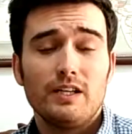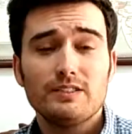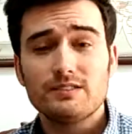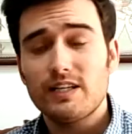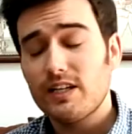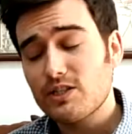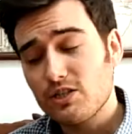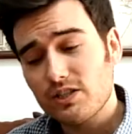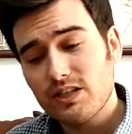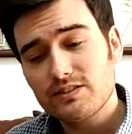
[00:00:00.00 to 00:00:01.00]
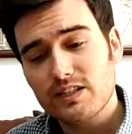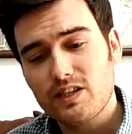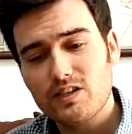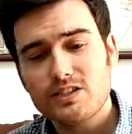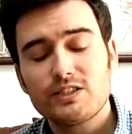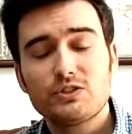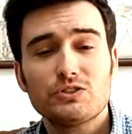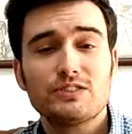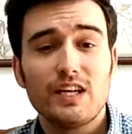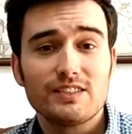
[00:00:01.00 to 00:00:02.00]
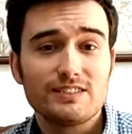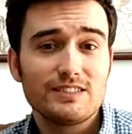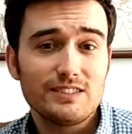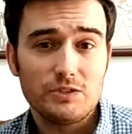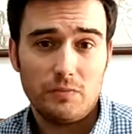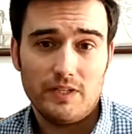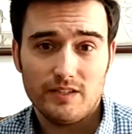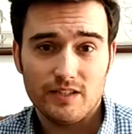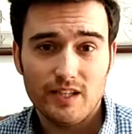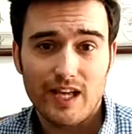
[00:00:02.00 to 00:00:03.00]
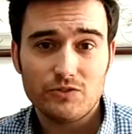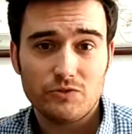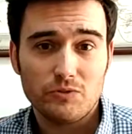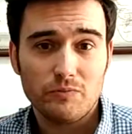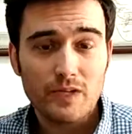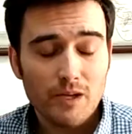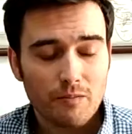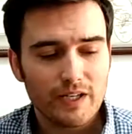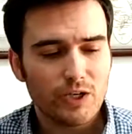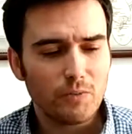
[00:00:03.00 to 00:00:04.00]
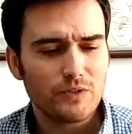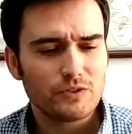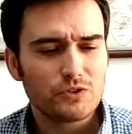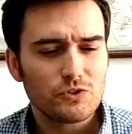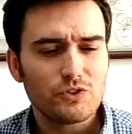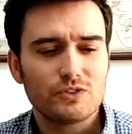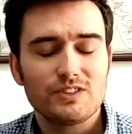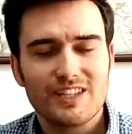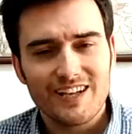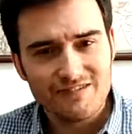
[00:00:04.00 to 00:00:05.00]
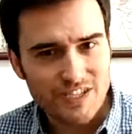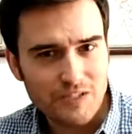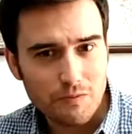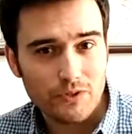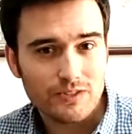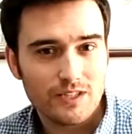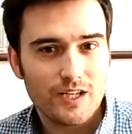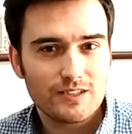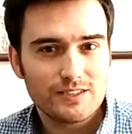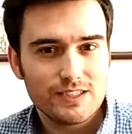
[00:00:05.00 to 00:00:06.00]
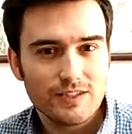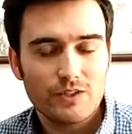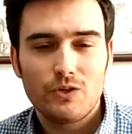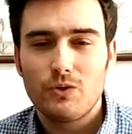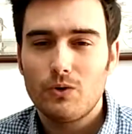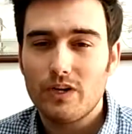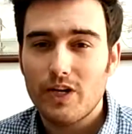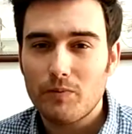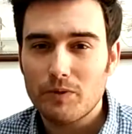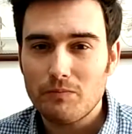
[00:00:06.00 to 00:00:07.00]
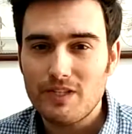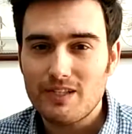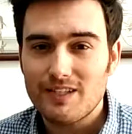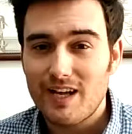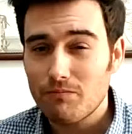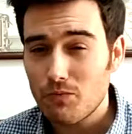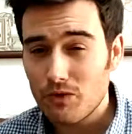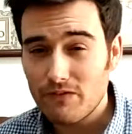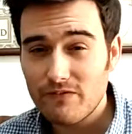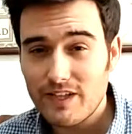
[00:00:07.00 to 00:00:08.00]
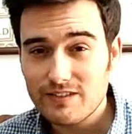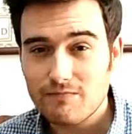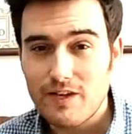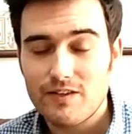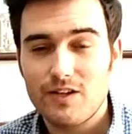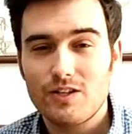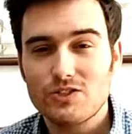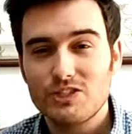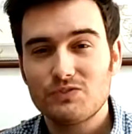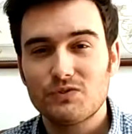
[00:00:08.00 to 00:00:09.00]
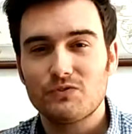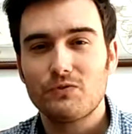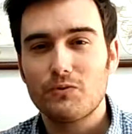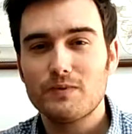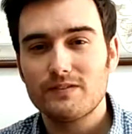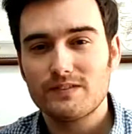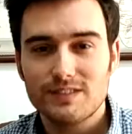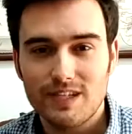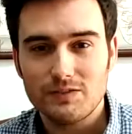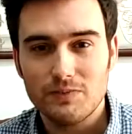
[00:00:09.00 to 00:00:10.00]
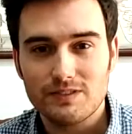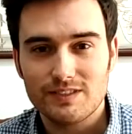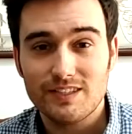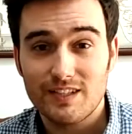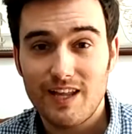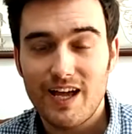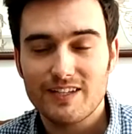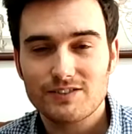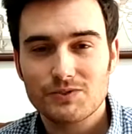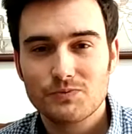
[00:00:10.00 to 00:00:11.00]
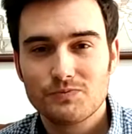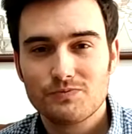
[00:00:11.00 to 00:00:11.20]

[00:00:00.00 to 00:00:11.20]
Instead, I should allow technology to assist me in the classroom by helping the students to dive deeper into content or helping me to have more effective methodologies for formative assessments in the class.